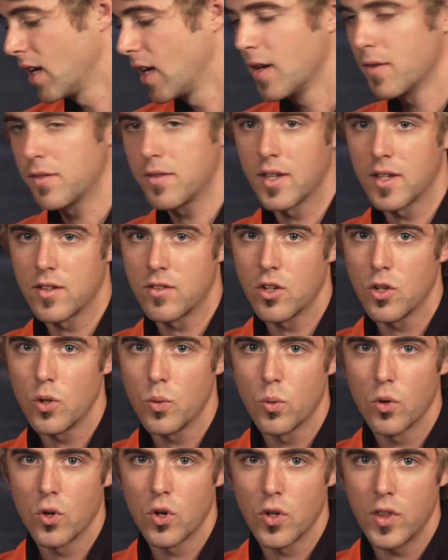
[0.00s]
If they're too
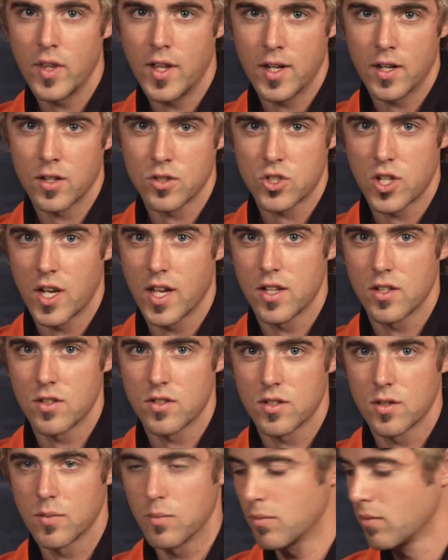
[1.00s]
worn, then I'll change
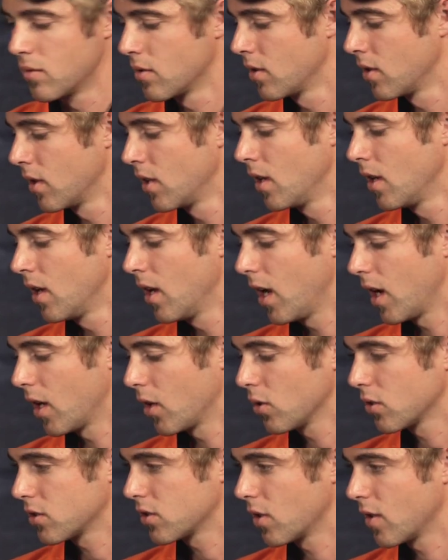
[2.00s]
them. I'll
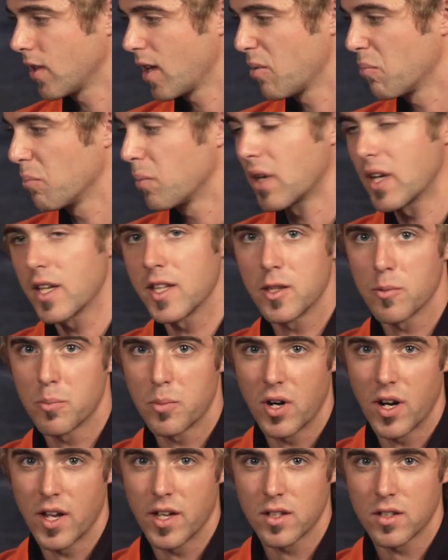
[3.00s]
also then bleed the
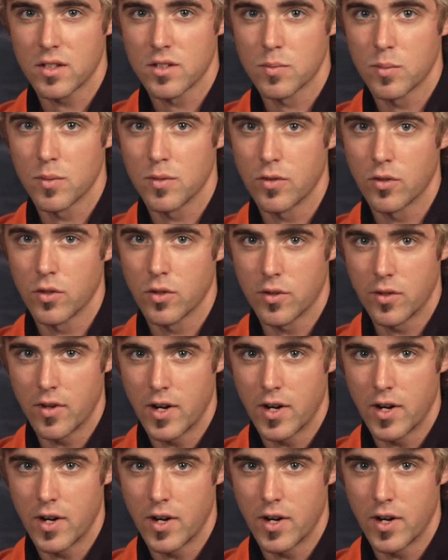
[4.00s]
brakes before the